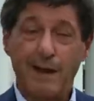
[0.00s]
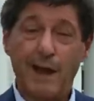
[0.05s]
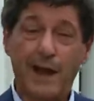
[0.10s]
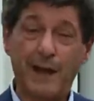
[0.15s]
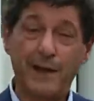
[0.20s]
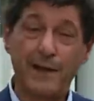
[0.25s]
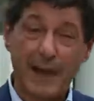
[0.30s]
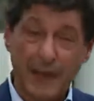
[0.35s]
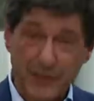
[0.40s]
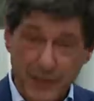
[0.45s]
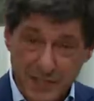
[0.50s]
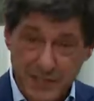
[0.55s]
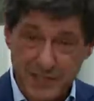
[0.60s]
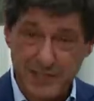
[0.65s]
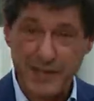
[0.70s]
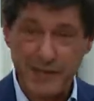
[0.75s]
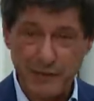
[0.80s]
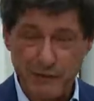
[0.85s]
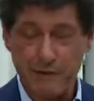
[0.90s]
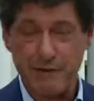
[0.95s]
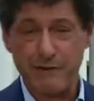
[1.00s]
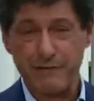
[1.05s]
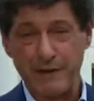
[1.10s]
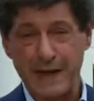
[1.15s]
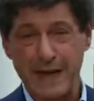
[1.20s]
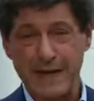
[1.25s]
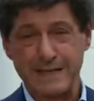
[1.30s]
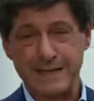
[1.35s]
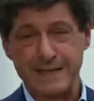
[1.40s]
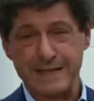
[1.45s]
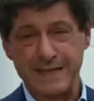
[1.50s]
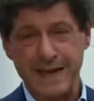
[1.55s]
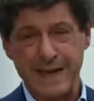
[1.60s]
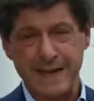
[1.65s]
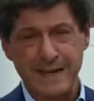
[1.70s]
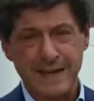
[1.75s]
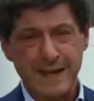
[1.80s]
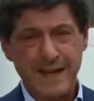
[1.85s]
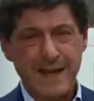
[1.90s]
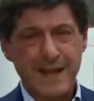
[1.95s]
Another senior advisor
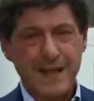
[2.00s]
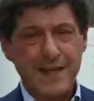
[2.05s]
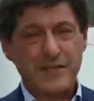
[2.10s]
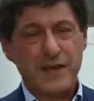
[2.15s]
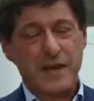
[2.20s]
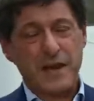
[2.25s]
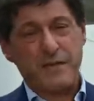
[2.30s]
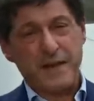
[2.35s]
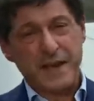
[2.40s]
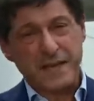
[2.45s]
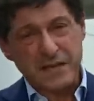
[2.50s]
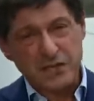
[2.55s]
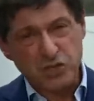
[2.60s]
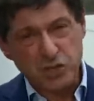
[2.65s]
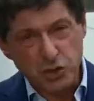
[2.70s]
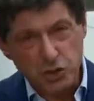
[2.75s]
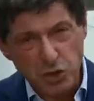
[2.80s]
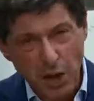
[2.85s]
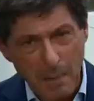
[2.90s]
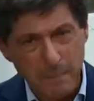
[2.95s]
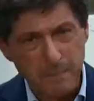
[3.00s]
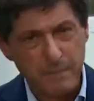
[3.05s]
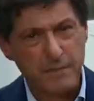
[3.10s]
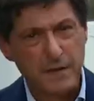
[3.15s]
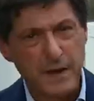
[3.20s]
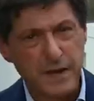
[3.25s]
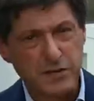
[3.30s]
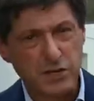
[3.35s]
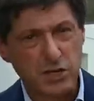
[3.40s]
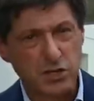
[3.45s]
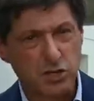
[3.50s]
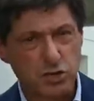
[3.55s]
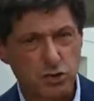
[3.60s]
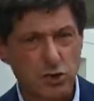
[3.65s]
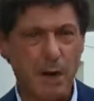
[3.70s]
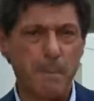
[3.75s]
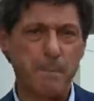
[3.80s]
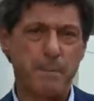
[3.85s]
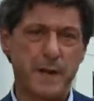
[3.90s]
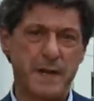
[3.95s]
said that if it is Trump versus
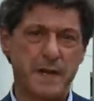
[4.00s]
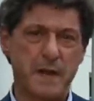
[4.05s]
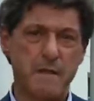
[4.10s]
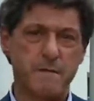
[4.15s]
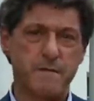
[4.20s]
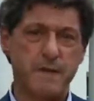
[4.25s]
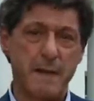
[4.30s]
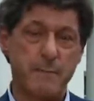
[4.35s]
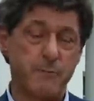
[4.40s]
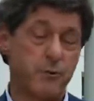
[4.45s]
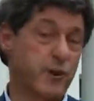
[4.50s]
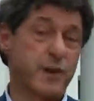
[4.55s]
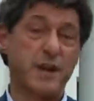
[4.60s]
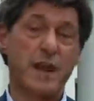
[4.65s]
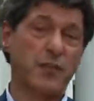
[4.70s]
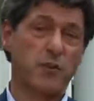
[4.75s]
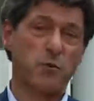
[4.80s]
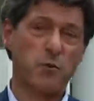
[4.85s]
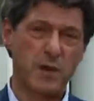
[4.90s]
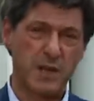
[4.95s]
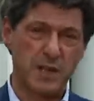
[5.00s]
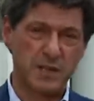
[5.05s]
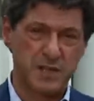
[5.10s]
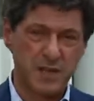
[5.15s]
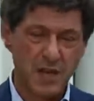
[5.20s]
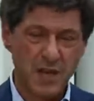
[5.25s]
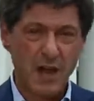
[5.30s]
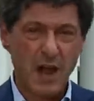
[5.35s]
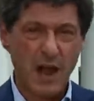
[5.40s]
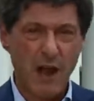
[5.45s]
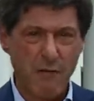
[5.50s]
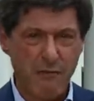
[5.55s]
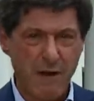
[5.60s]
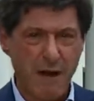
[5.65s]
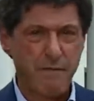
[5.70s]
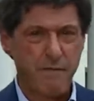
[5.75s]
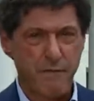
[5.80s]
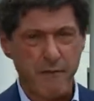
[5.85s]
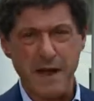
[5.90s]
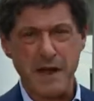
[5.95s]
Trump in November, in other words, a
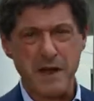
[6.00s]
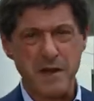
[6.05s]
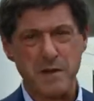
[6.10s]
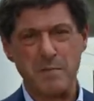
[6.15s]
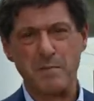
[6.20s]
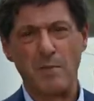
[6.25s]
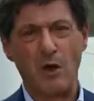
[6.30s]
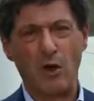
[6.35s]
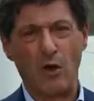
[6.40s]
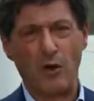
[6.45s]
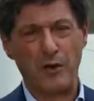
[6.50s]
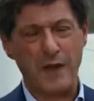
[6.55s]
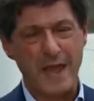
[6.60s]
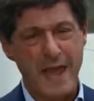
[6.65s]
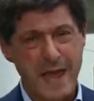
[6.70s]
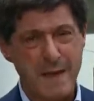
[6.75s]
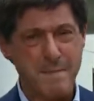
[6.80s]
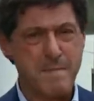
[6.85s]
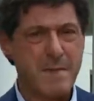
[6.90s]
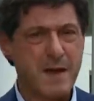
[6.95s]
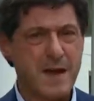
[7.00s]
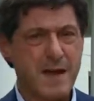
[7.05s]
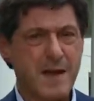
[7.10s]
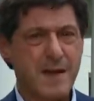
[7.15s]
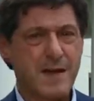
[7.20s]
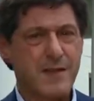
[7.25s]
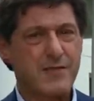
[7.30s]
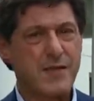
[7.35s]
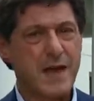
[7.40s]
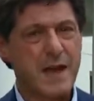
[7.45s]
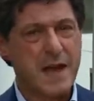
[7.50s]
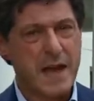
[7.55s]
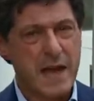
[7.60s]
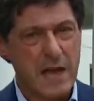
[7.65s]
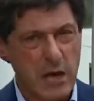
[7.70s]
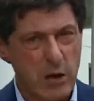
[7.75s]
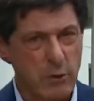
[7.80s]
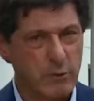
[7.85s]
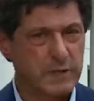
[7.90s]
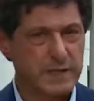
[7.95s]
referendum on him, then he
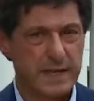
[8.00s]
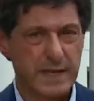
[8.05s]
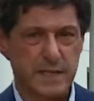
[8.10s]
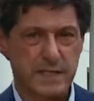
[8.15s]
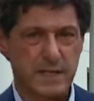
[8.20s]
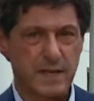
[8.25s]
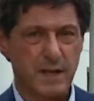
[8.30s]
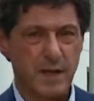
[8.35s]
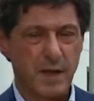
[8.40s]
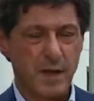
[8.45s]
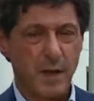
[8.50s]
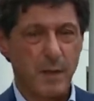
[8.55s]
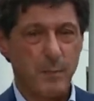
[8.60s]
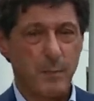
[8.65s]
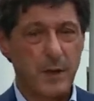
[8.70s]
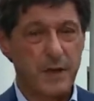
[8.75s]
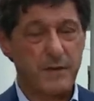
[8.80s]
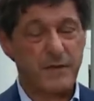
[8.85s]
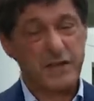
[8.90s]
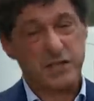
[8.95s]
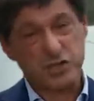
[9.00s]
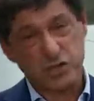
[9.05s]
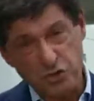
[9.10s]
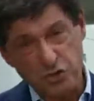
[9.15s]
loses. But if it's